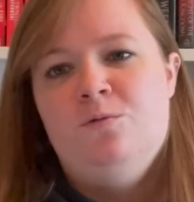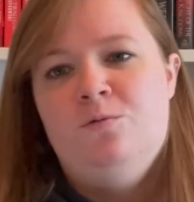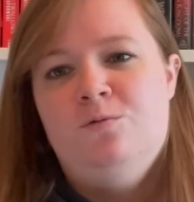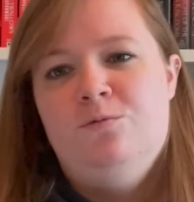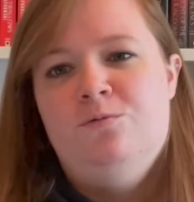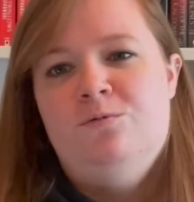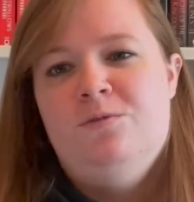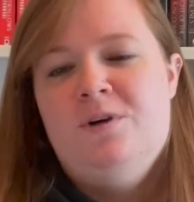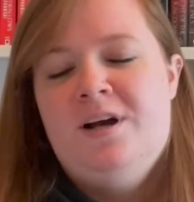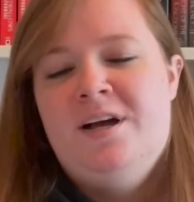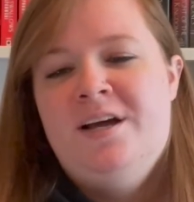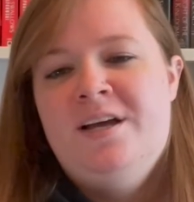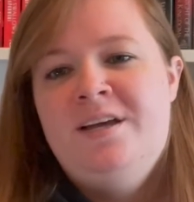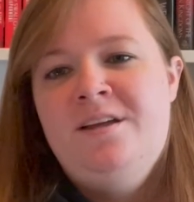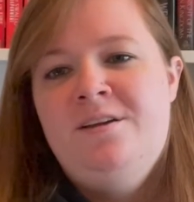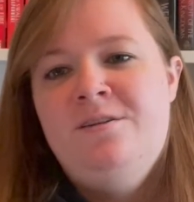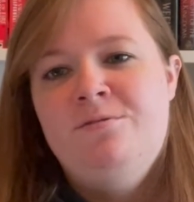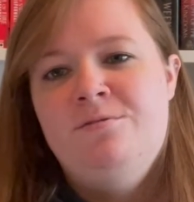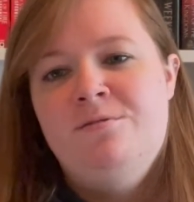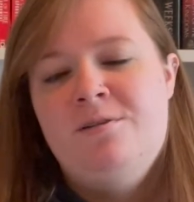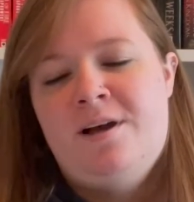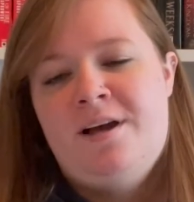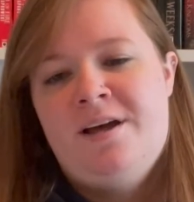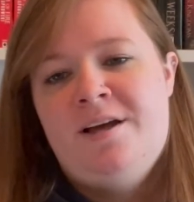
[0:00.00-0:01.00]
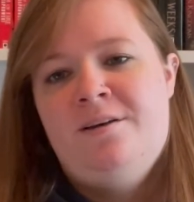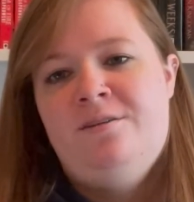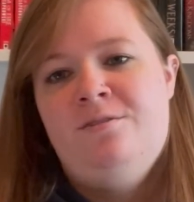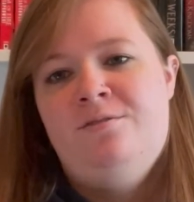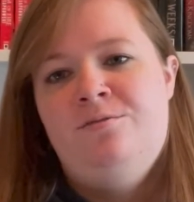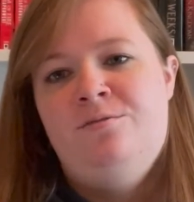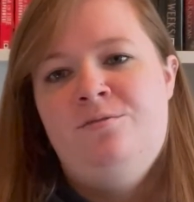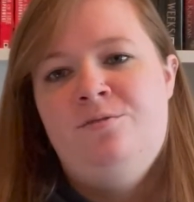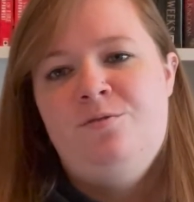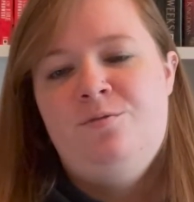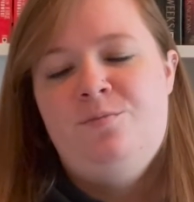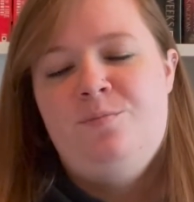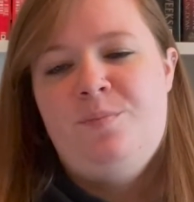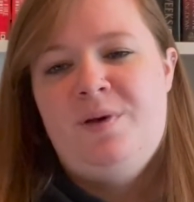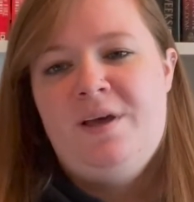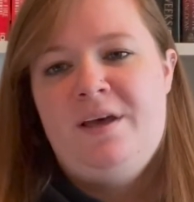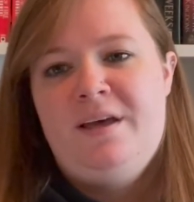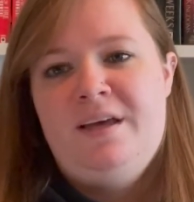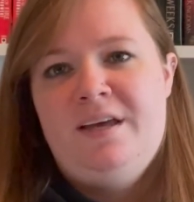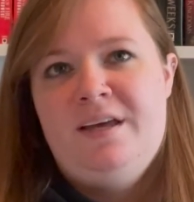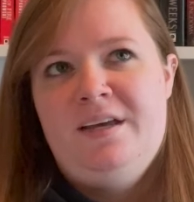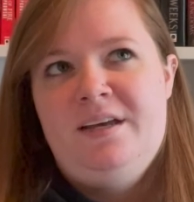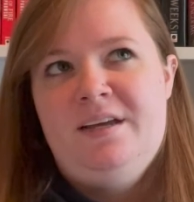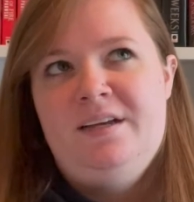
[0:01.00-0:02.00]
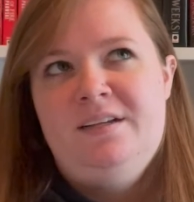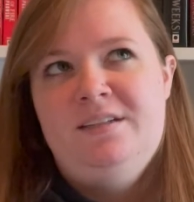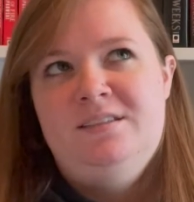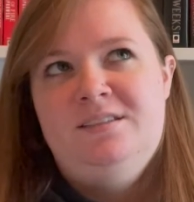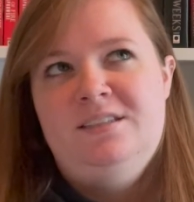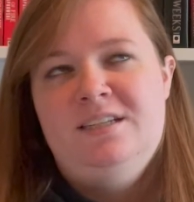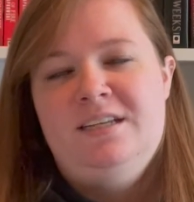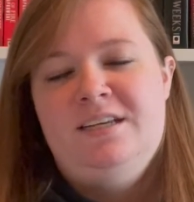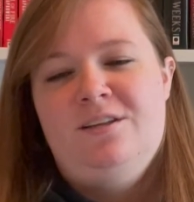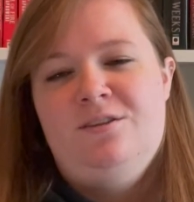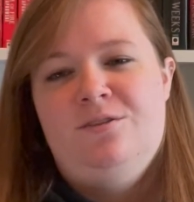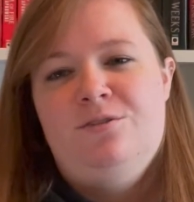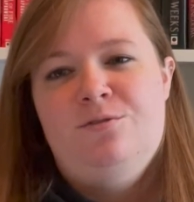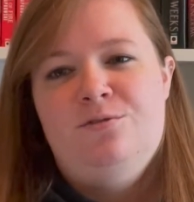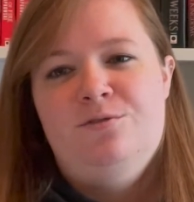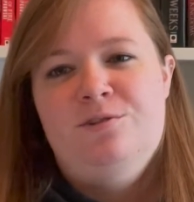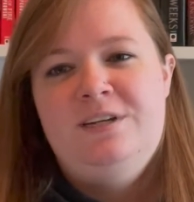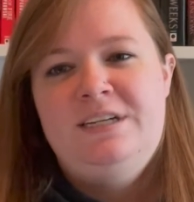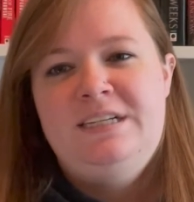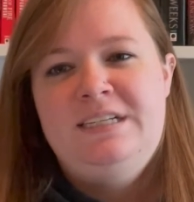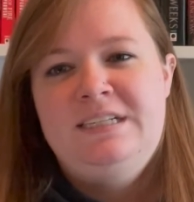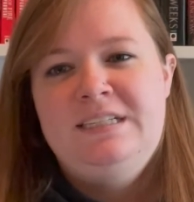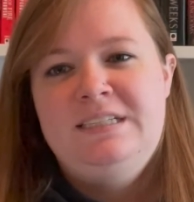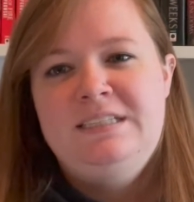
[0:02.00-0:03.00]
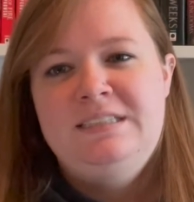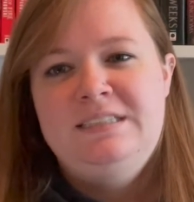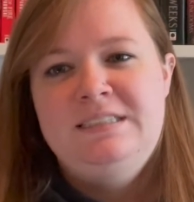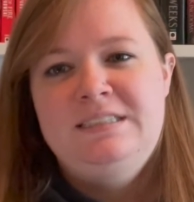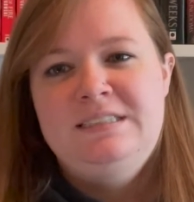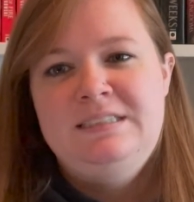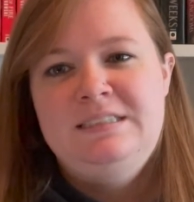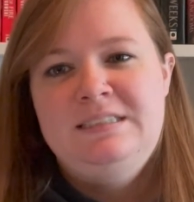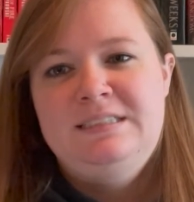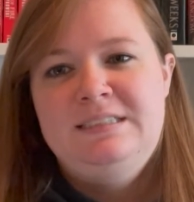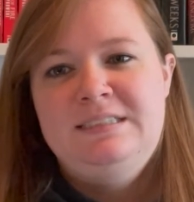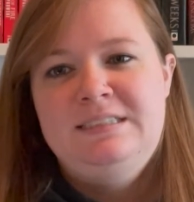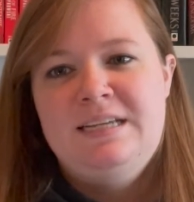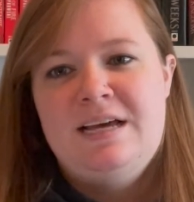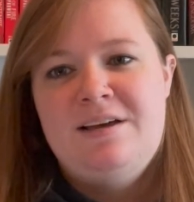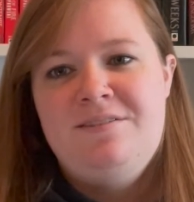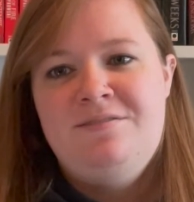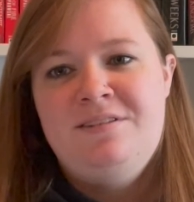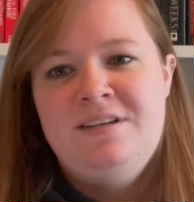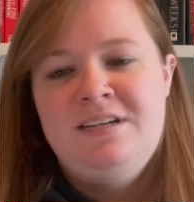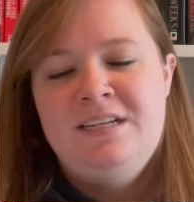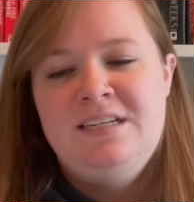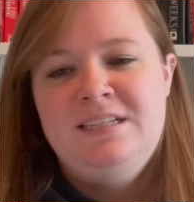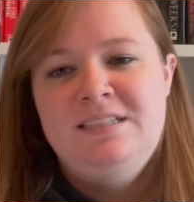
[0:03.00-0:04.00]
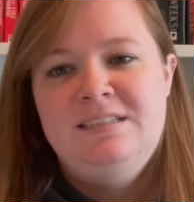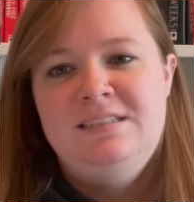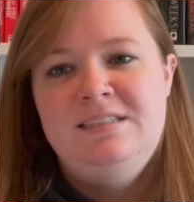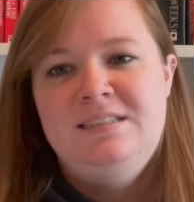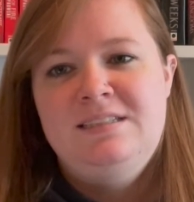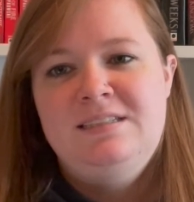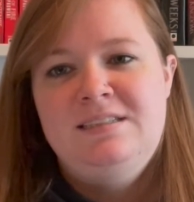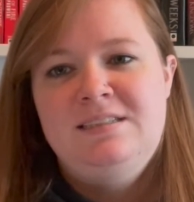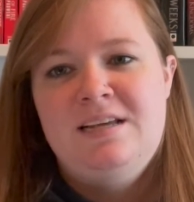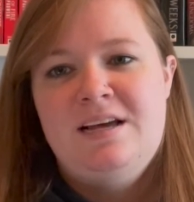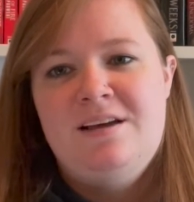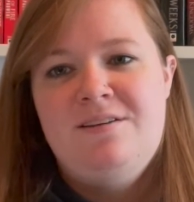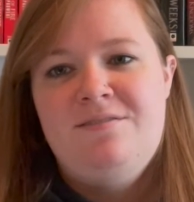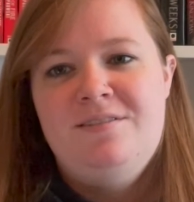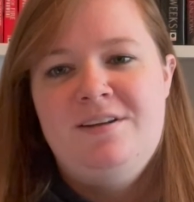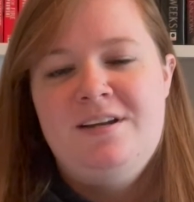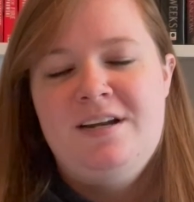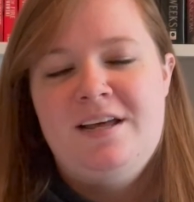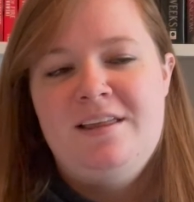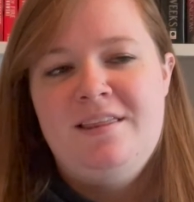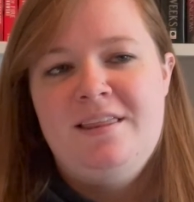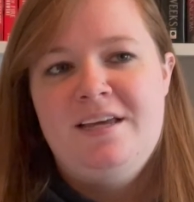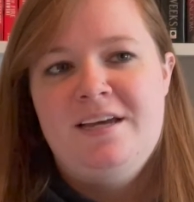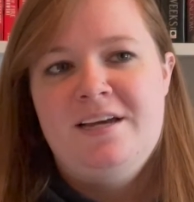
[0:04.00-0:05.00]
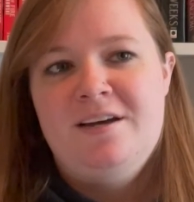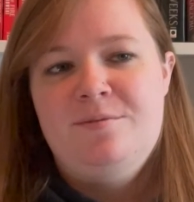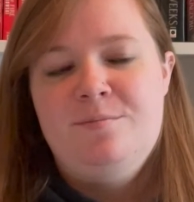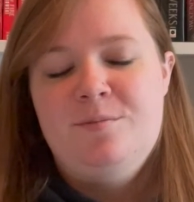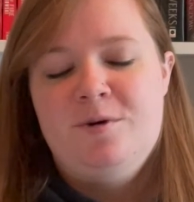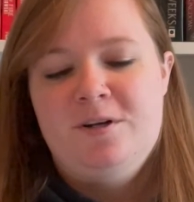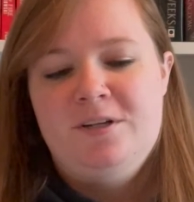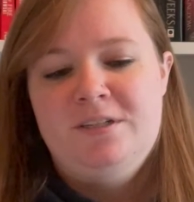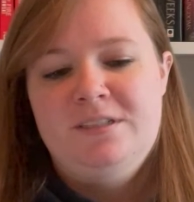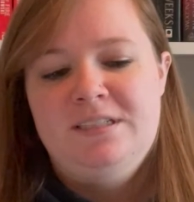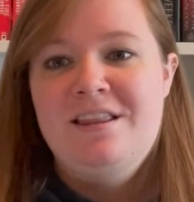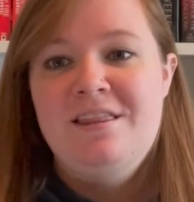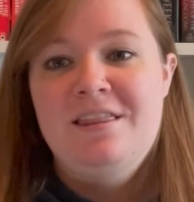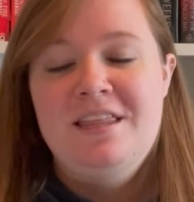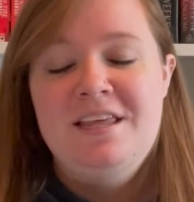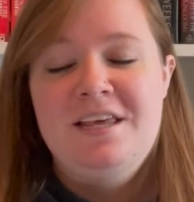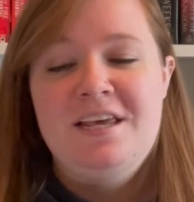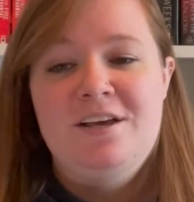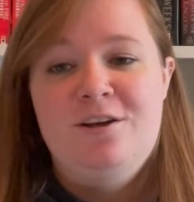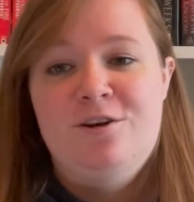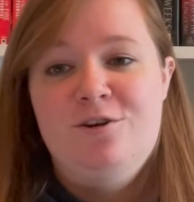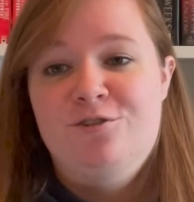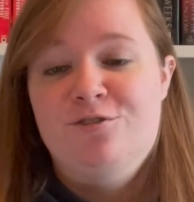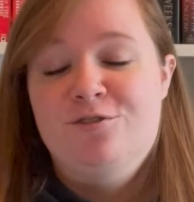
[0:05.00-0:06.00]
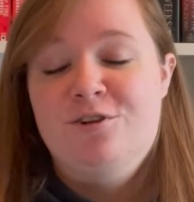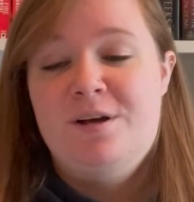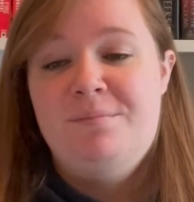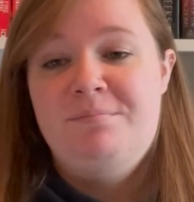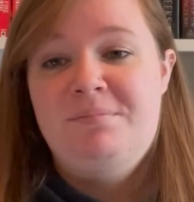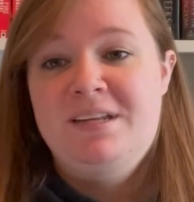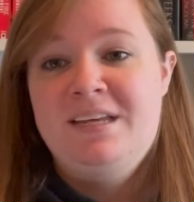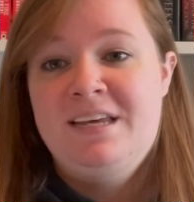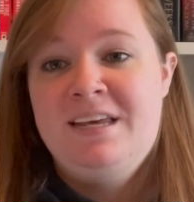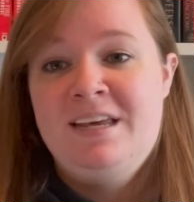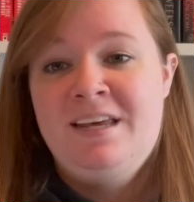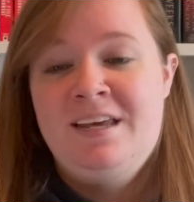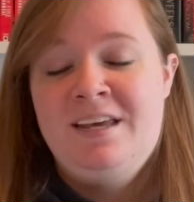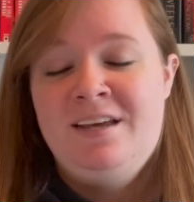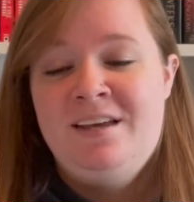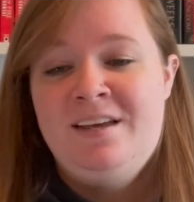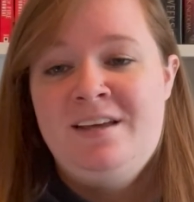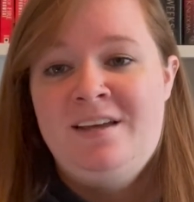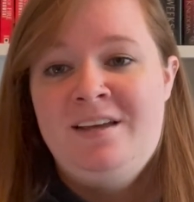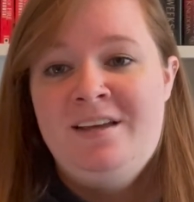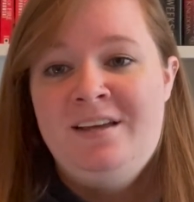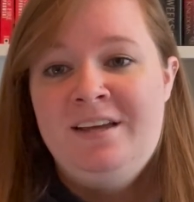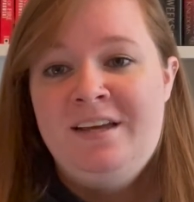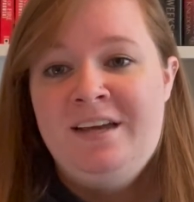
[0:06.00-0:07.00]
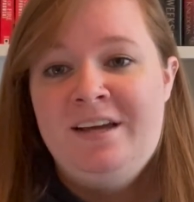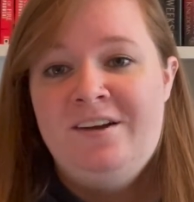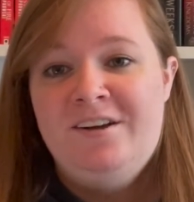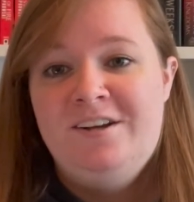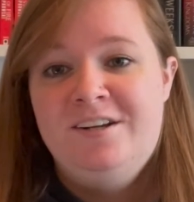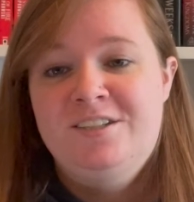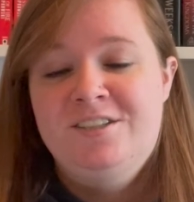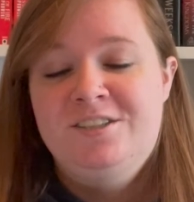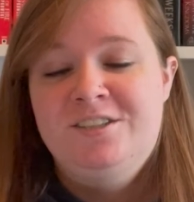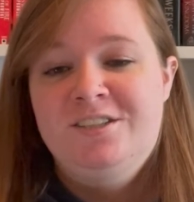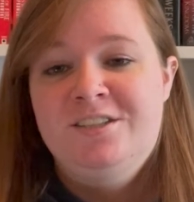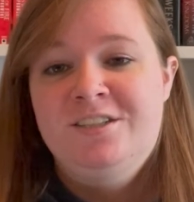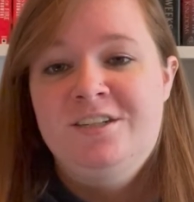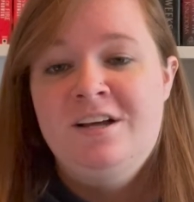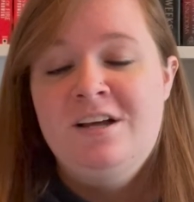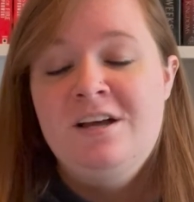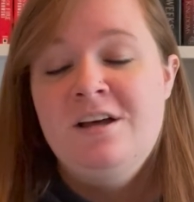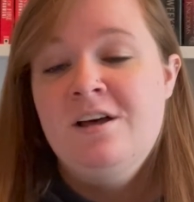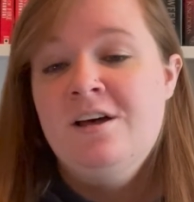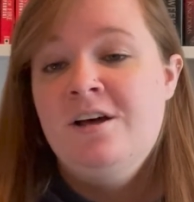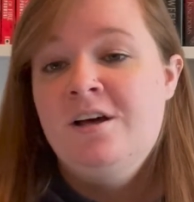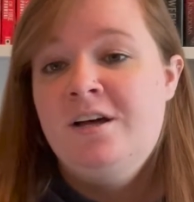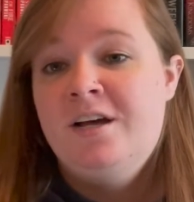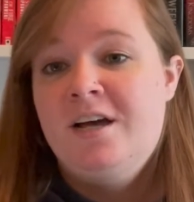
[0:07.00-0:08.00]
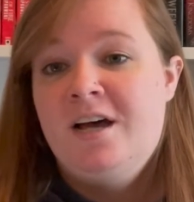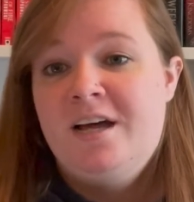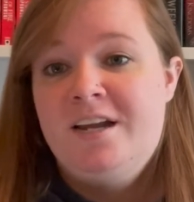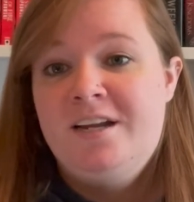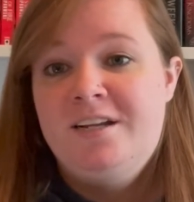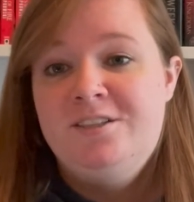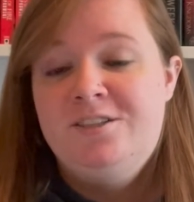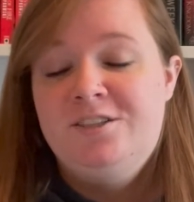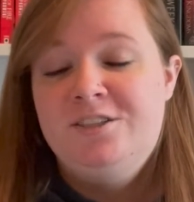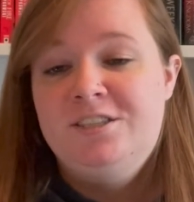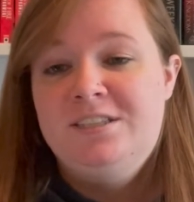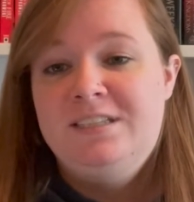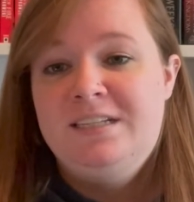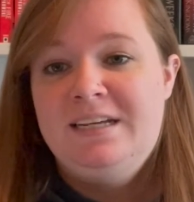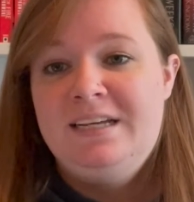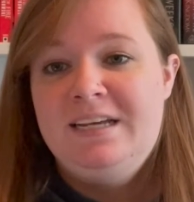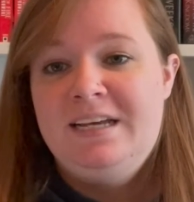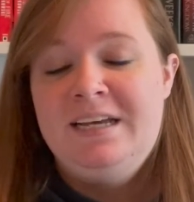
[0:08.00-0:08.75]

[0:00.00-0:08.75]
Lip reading: Right around page like 377, I think I marked it, the corrupt king character got interesting.